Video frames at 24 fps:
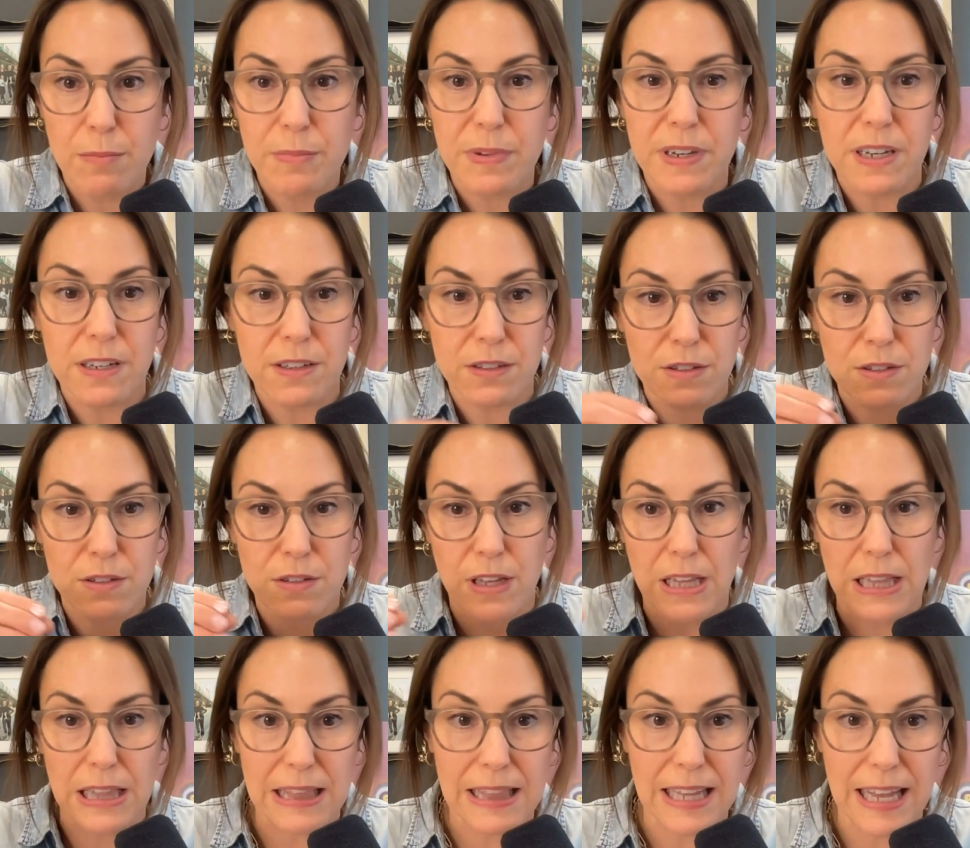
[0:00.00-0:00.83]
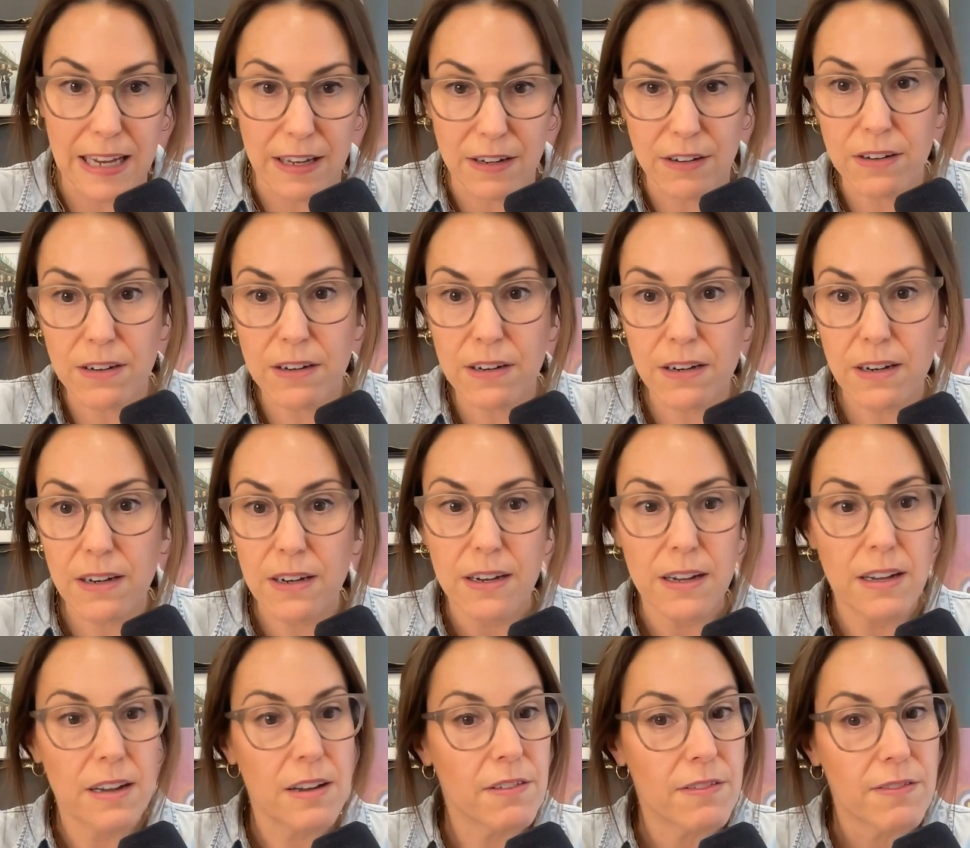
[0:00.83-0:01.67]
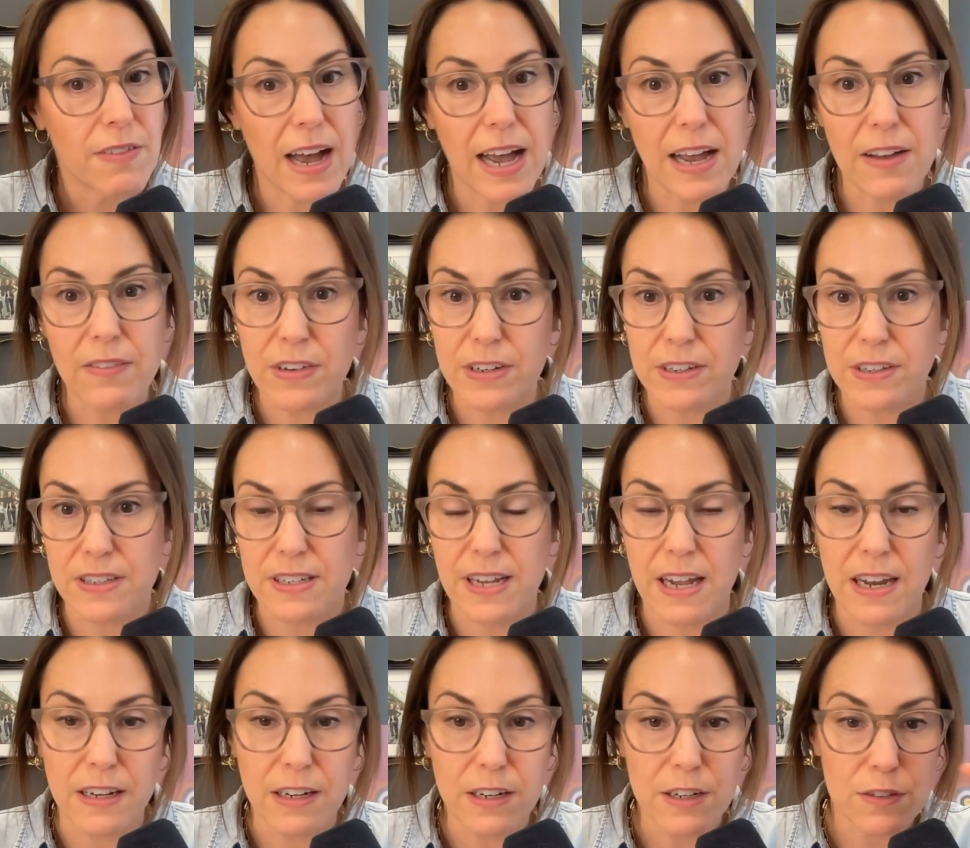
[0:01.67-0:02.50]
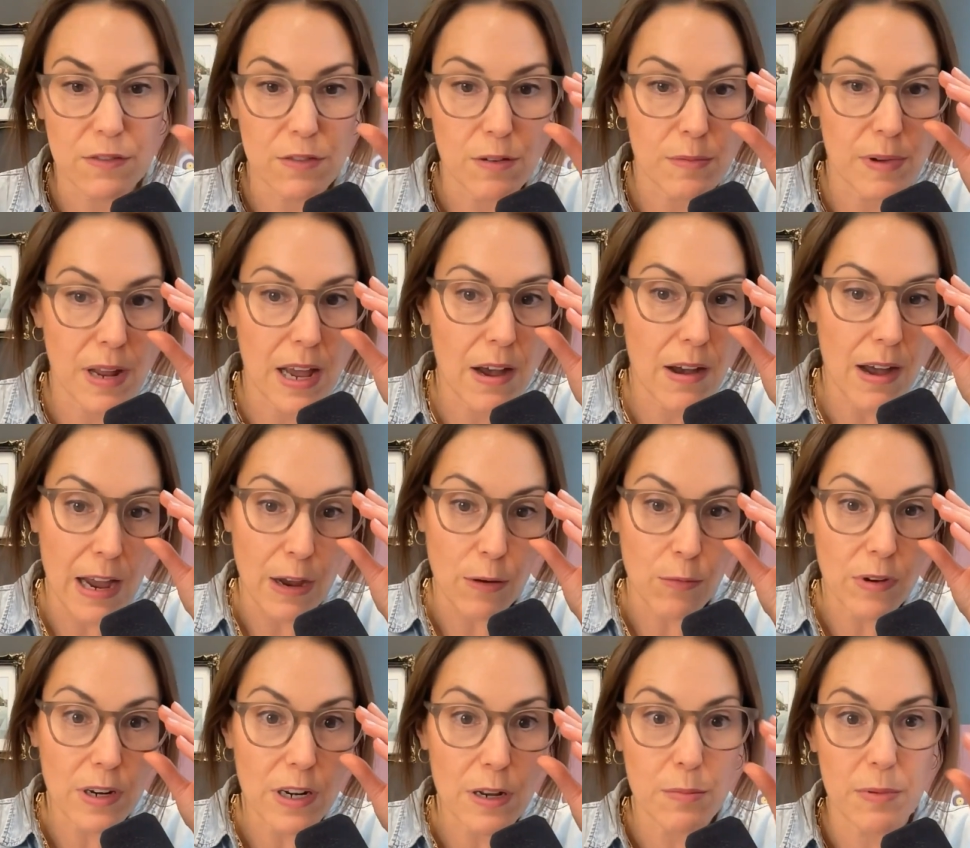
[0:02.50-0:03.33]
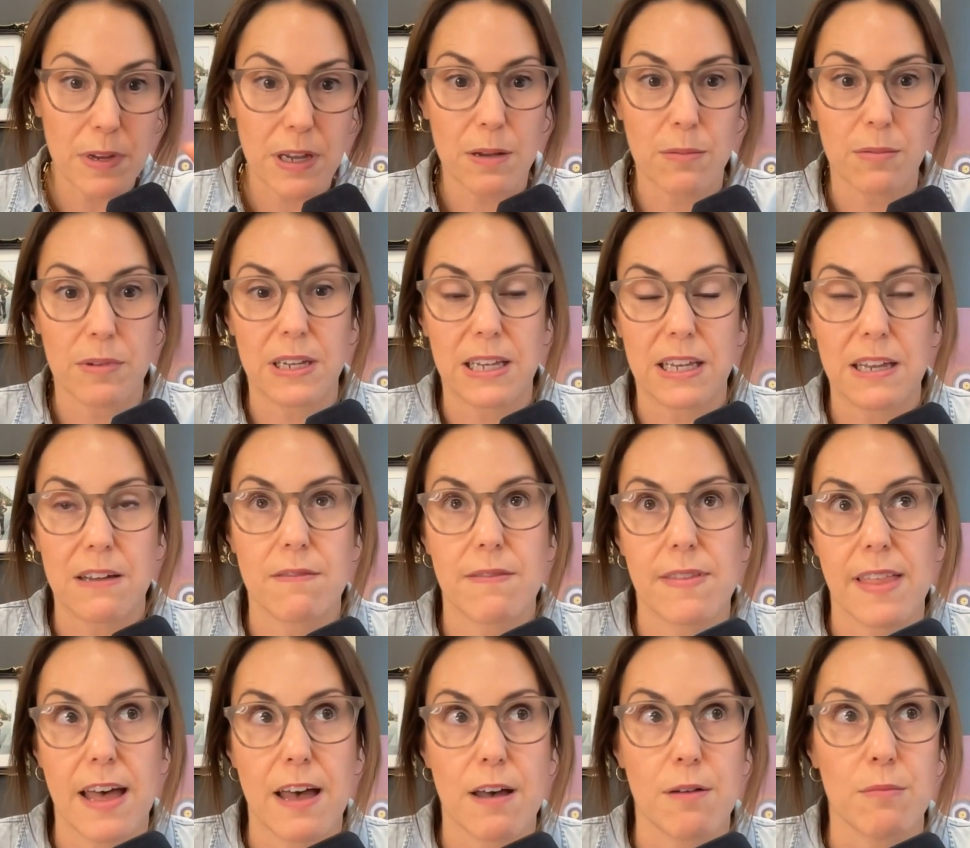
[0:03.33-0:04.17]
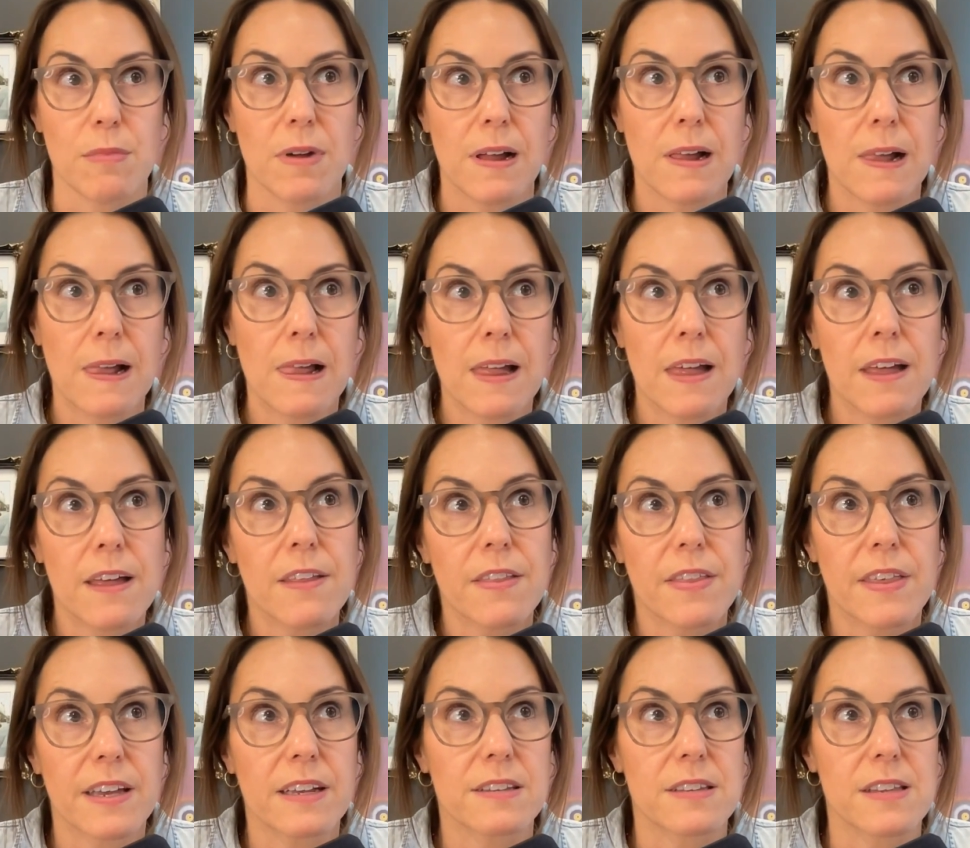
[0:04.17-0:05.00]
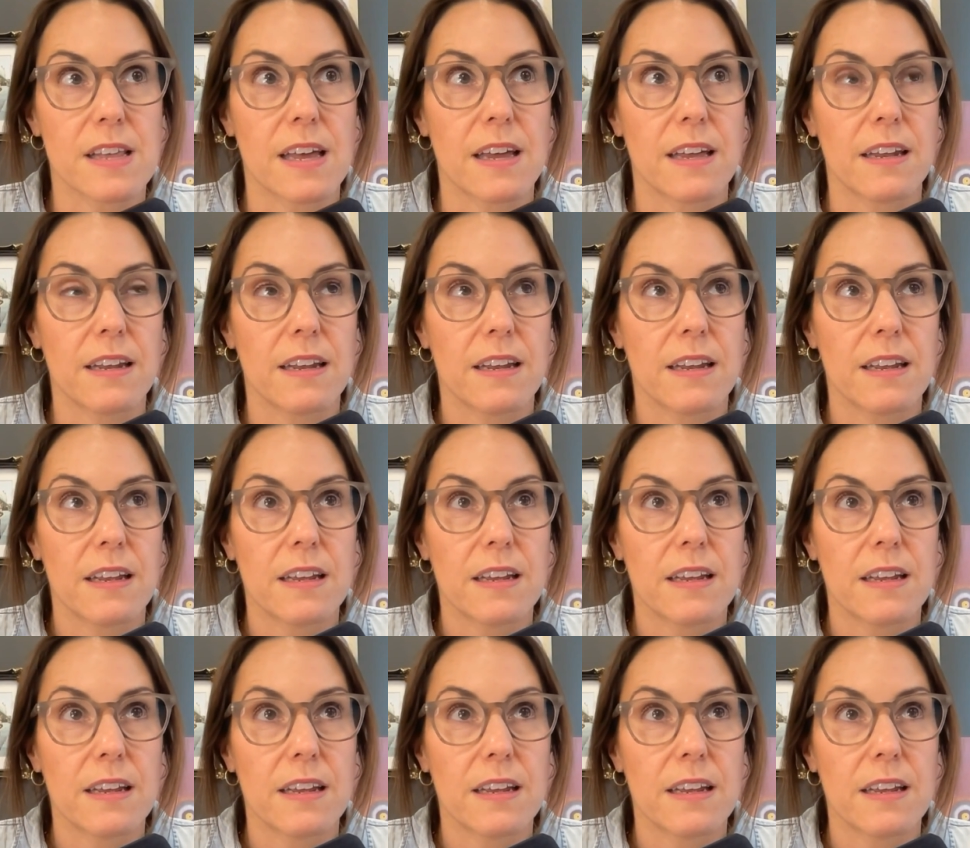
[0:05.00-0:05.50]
Because later, 5 years, 10 years from now, I want to be able to give them things that